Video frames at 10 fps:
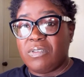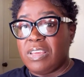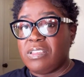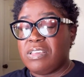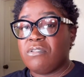
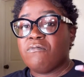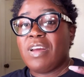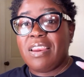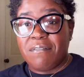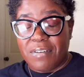It is
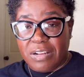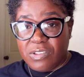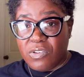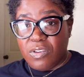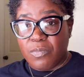relevant
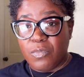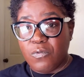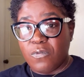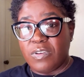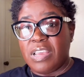to the
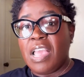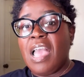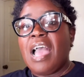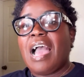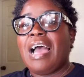movie,
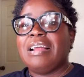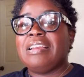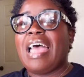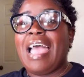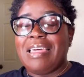and
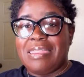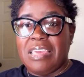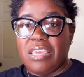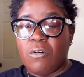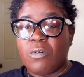I
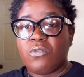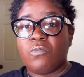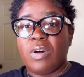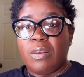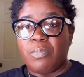think it was
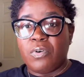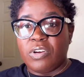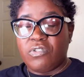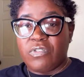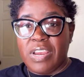well
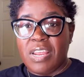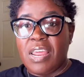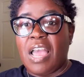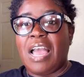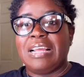portrayed
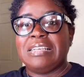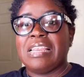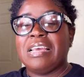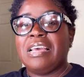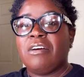and
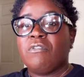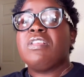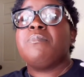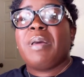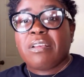
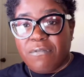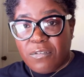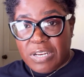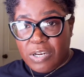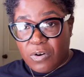
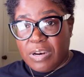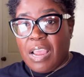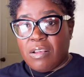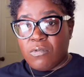respectfully done as